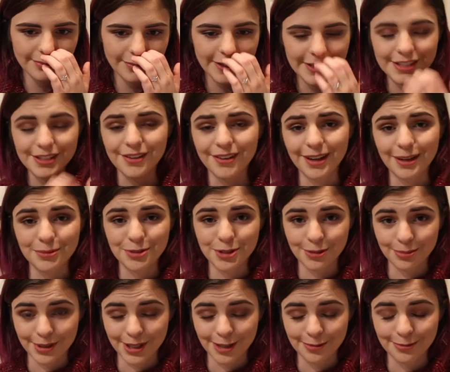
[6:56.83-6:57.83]
Sorry, I'm
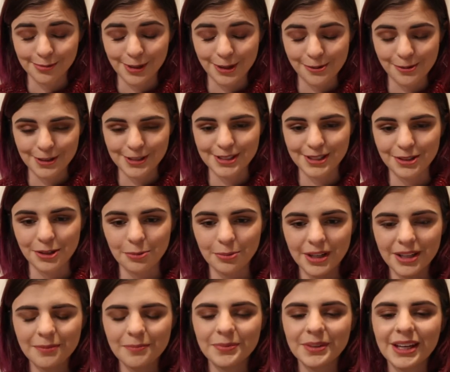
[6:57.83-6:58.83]
tripping up on my words a little
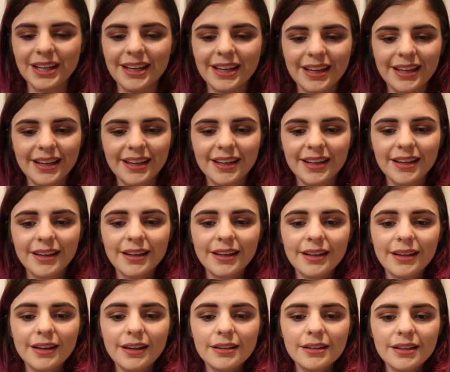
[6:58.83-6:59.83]
bit.
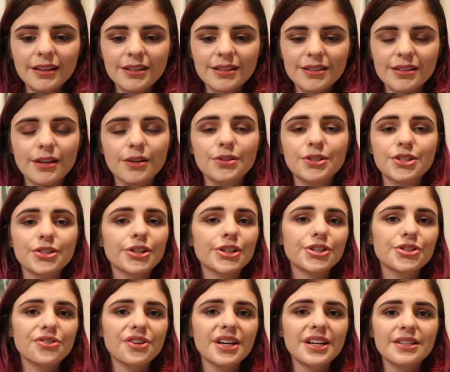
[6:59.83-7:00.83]
So
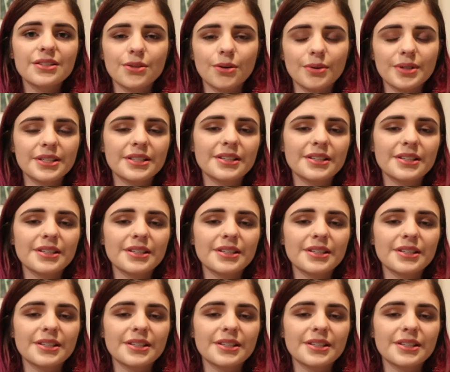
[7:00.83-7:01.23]
surgery is always